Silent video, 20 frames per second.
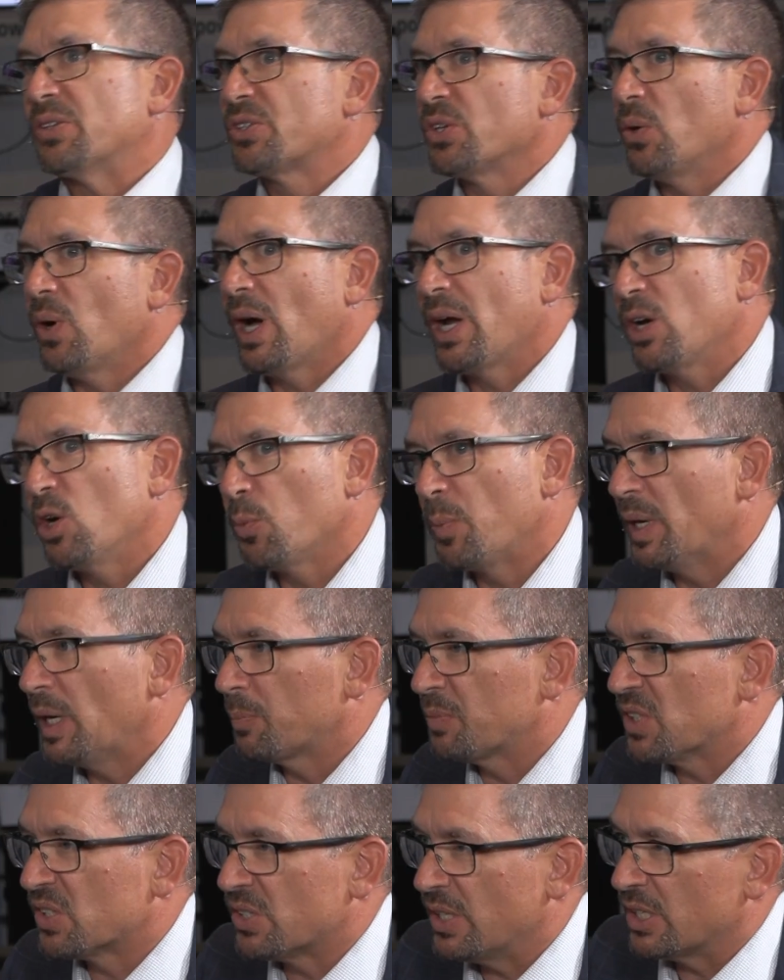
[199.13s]
so I open
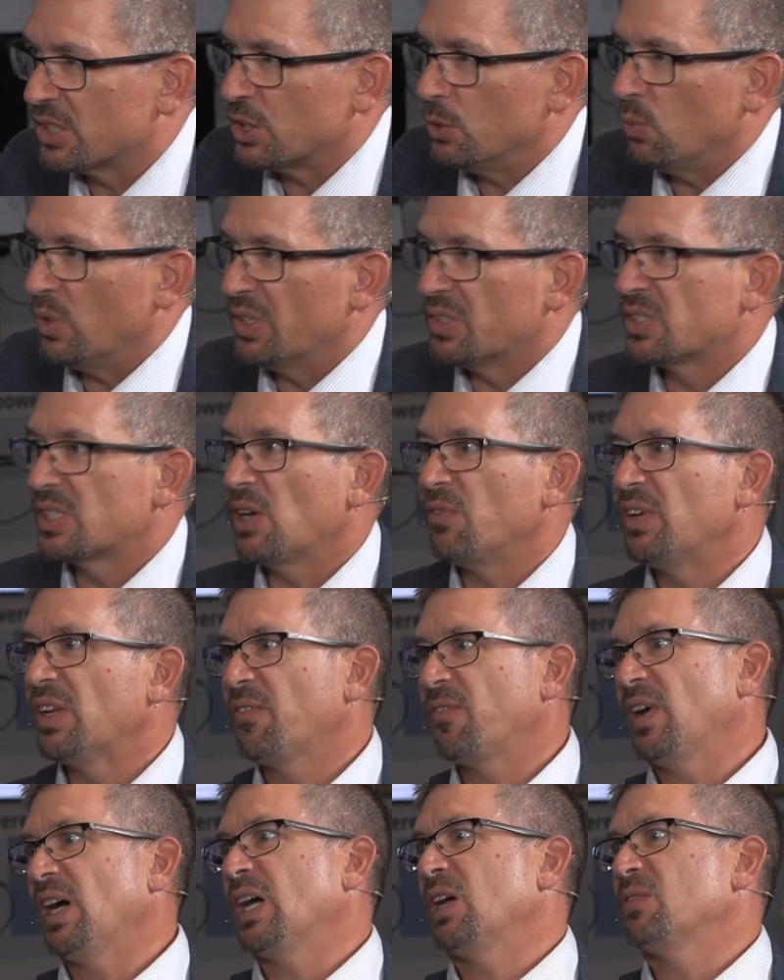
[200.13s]
up the session with
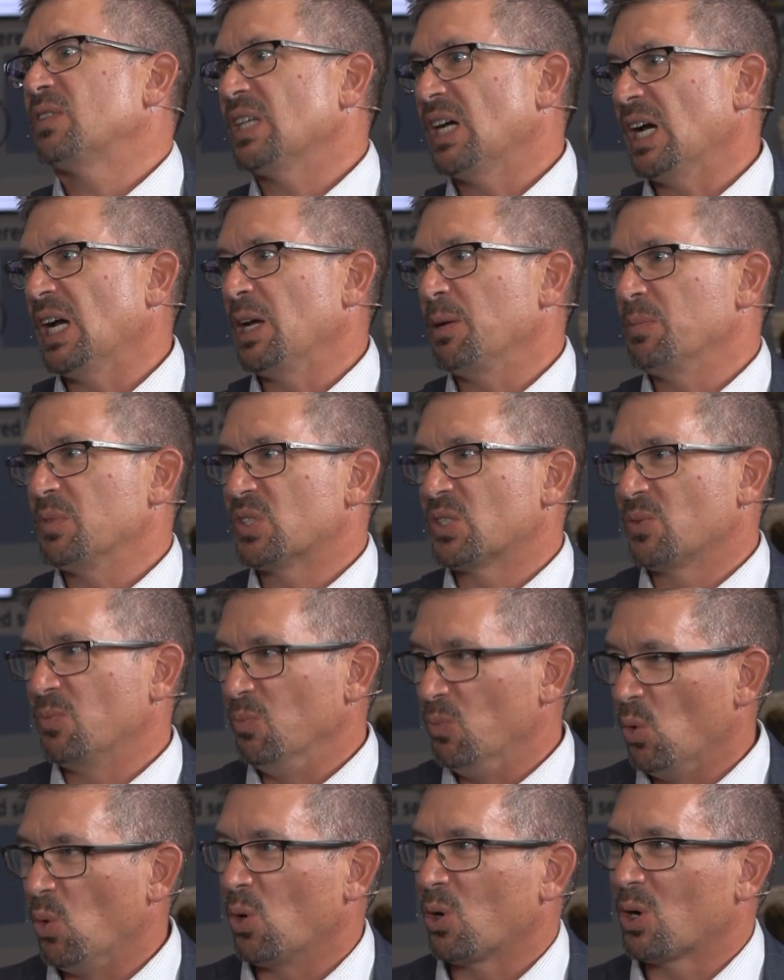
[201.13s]
75 times
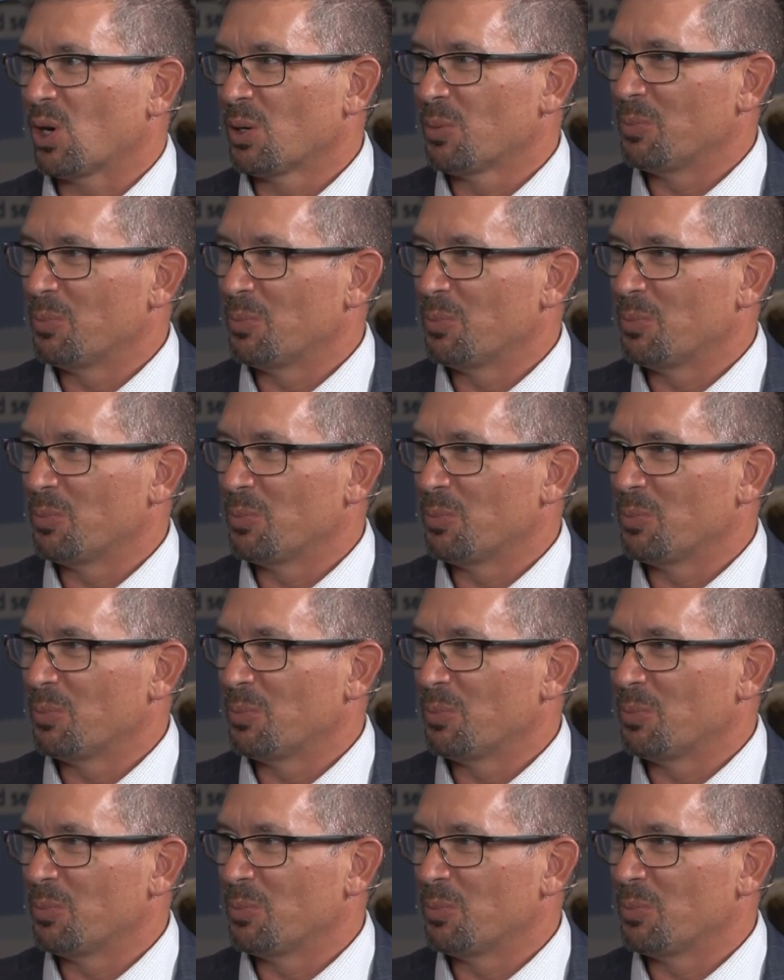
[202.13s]
more